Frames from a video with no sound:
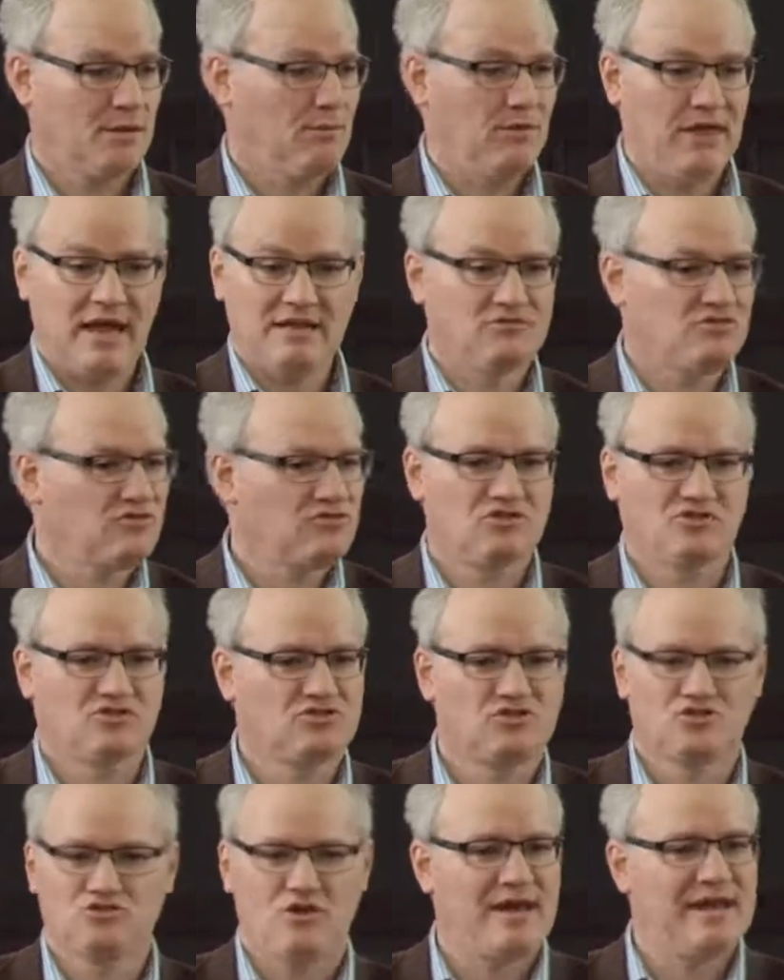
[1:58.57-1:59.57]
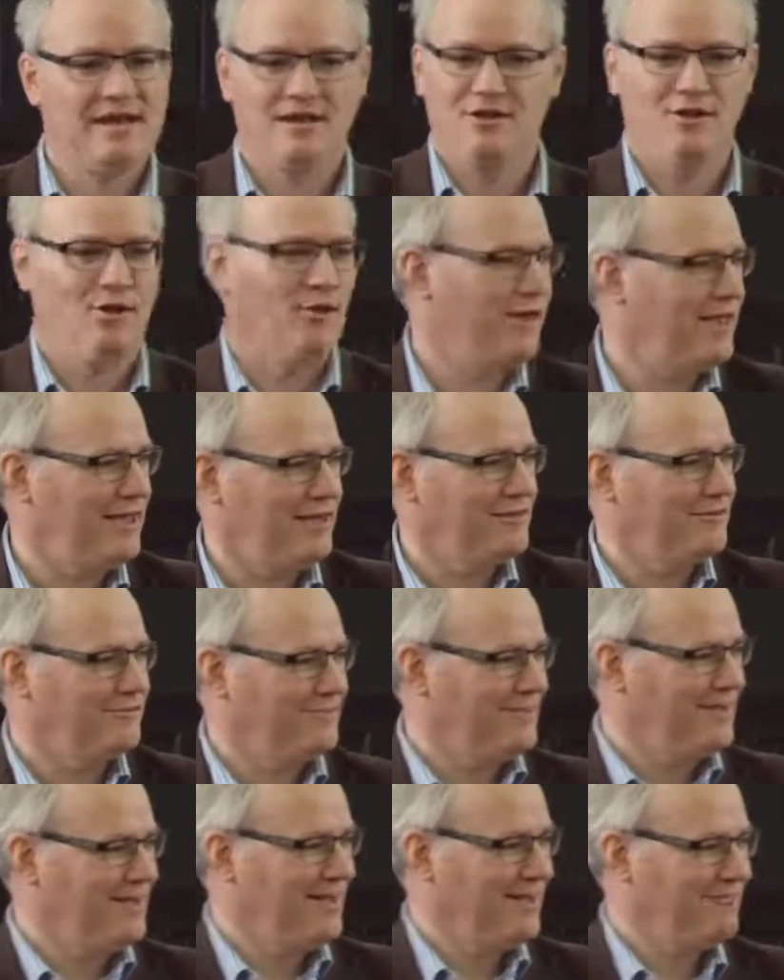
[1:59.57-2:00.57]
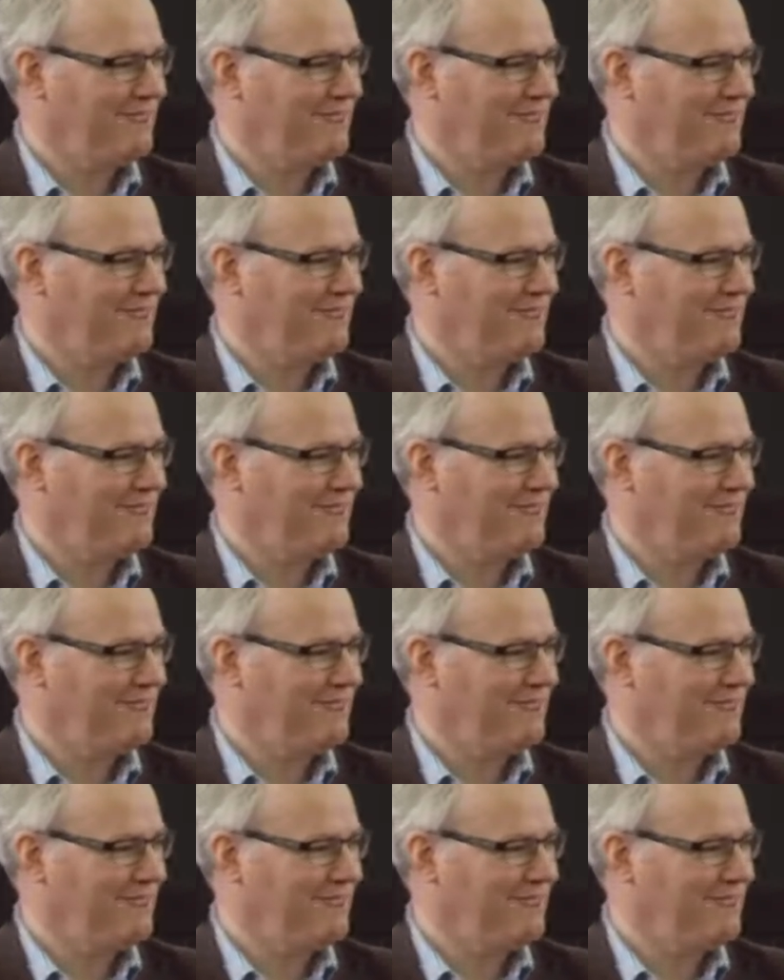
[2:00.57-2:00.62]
Well, that's just straight Lockean